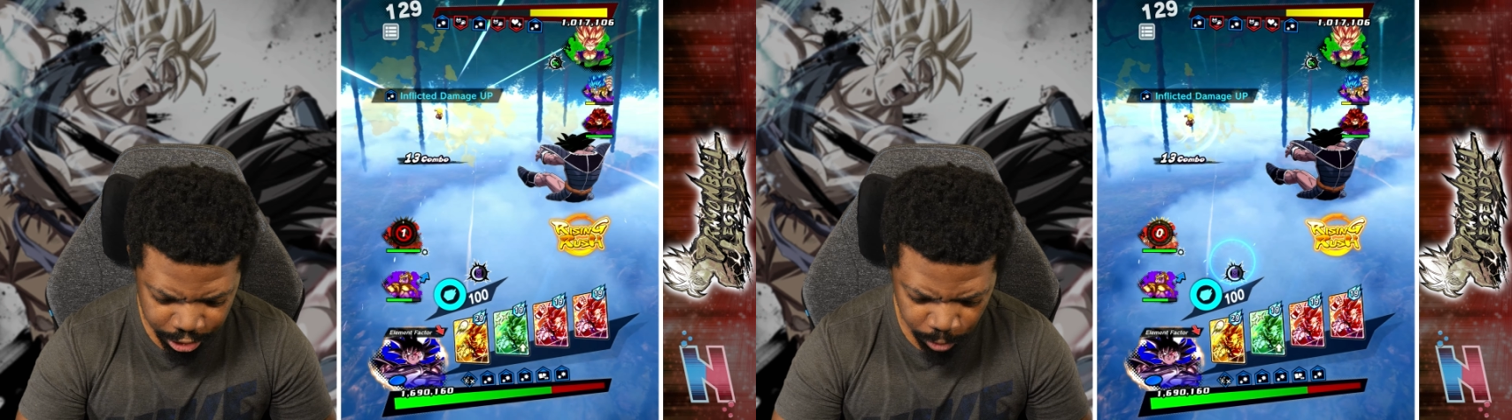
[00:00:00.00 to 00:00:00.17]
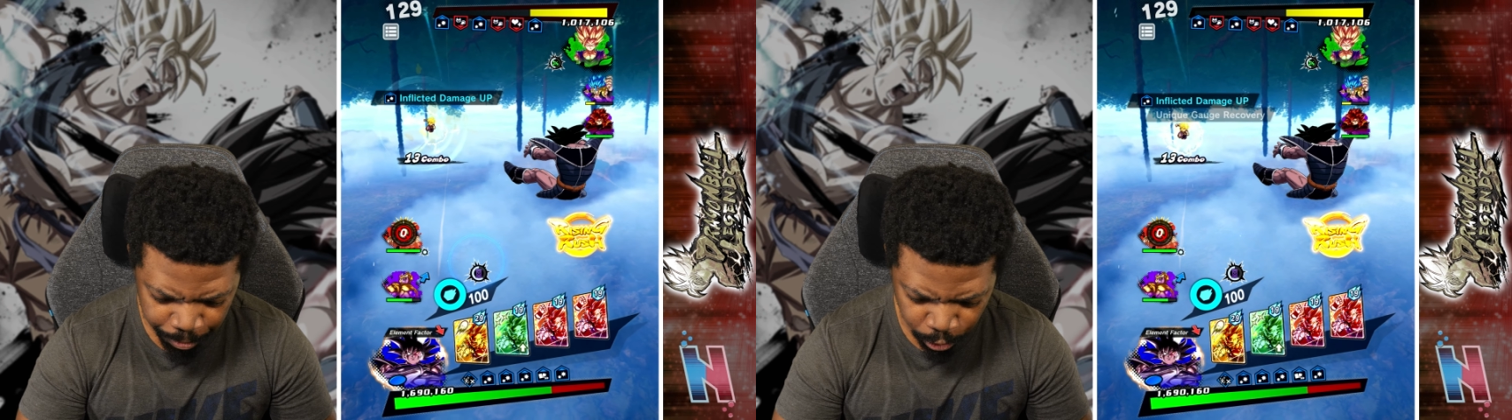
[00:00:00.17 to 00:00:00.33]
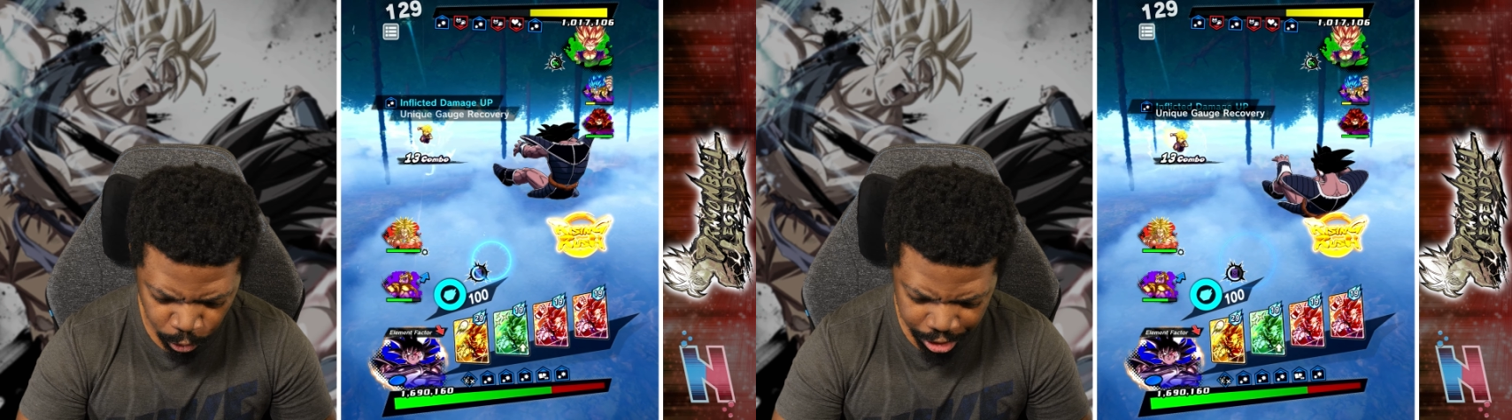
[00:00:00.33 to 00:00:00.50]

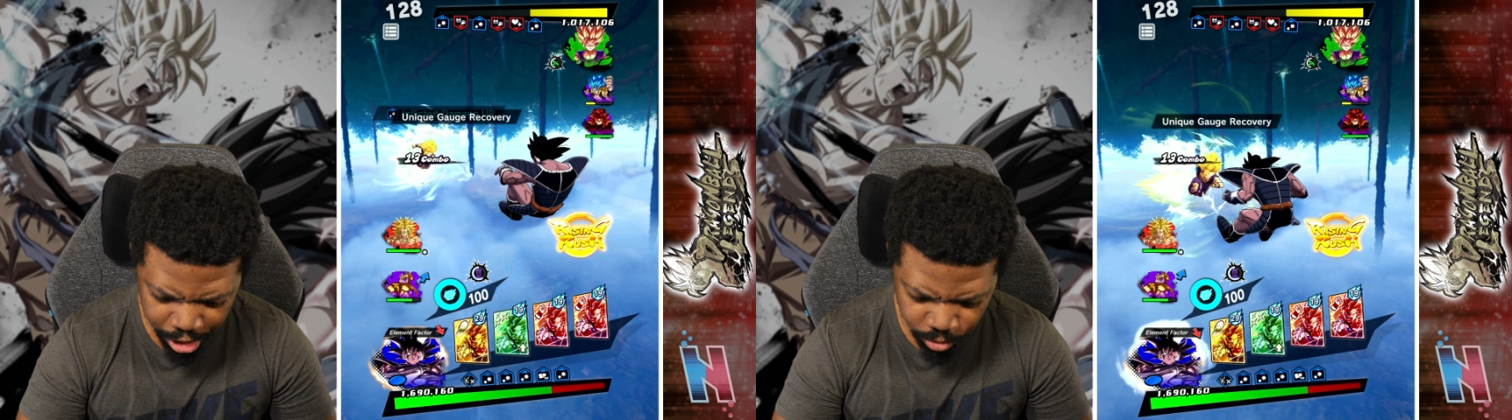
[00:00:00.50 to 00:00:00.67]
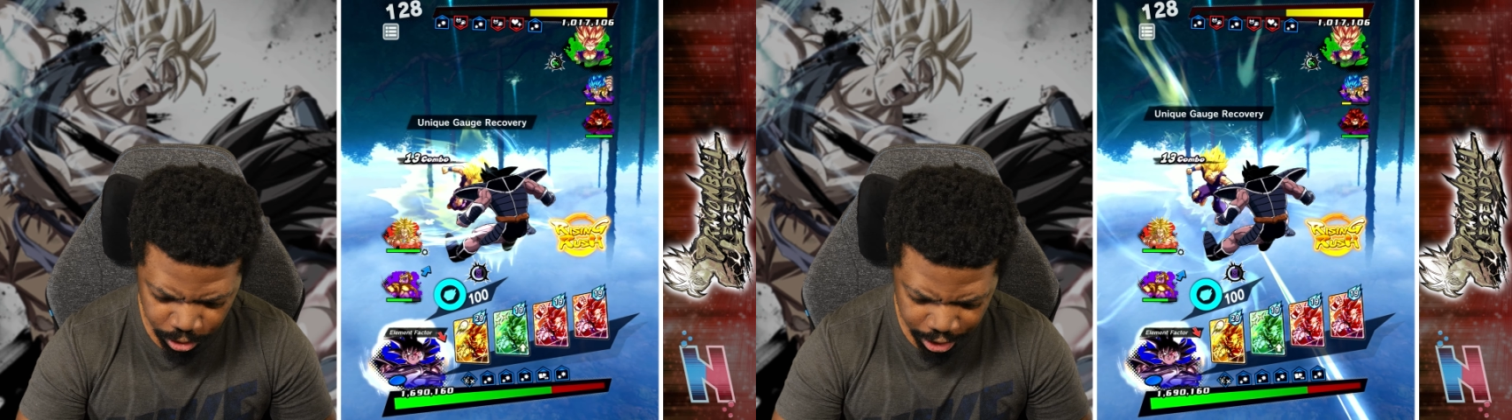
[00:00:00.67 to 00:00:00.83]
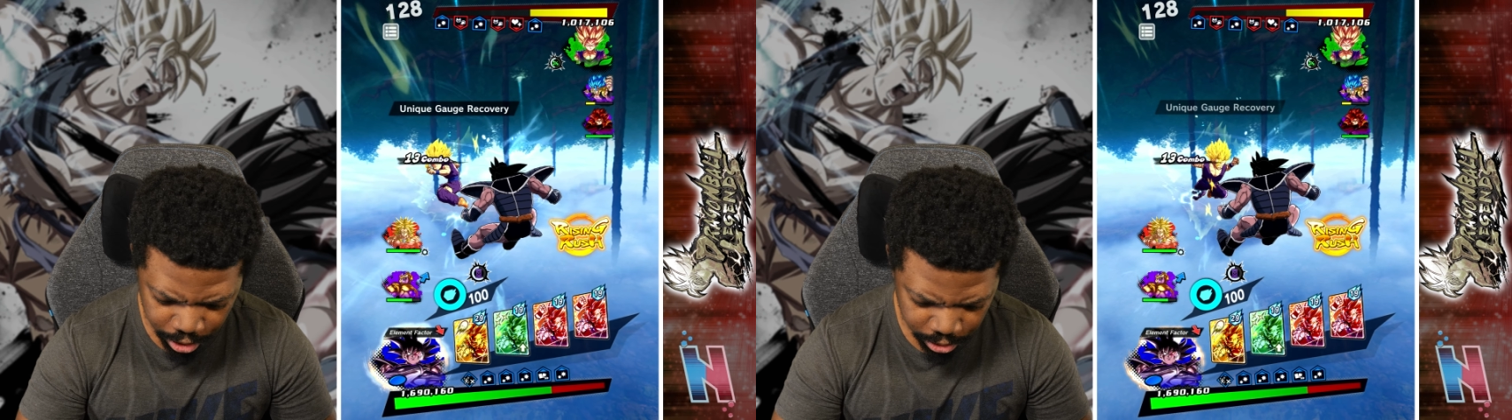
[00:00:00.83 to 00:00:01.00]
actually
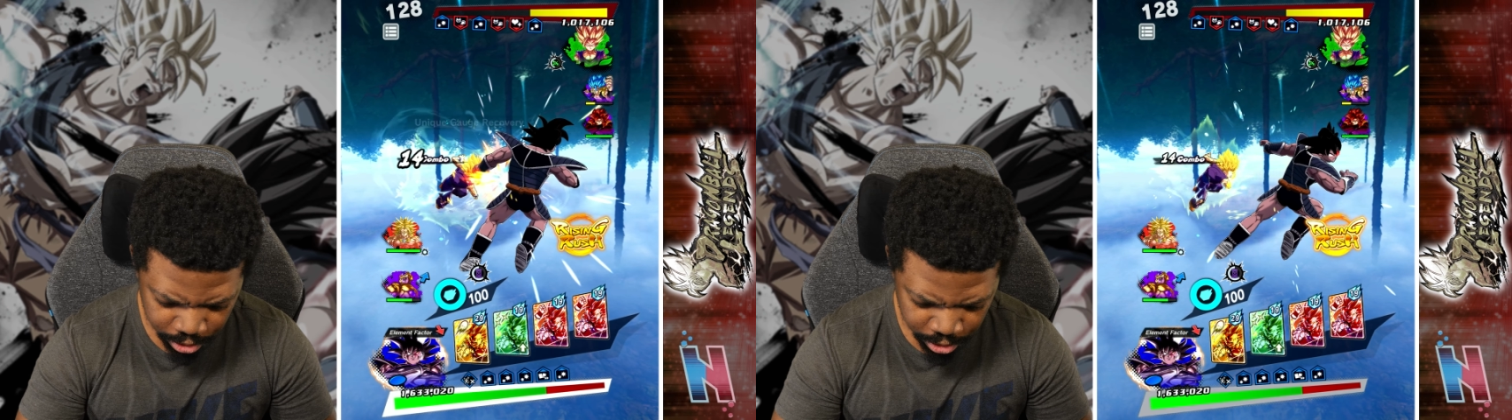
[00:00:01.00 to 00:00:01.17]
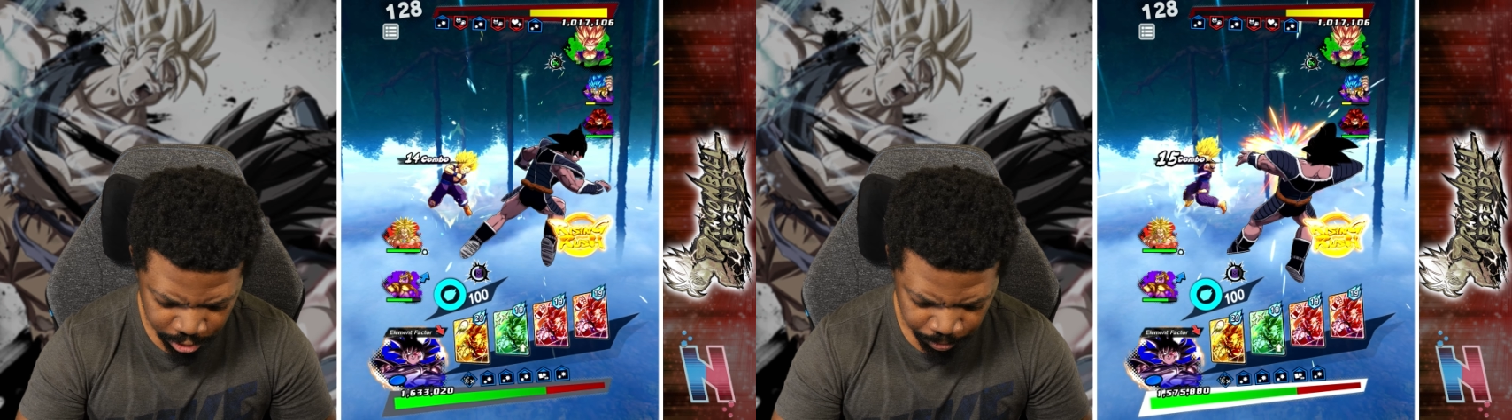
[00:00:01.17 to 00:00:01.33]
pretty well.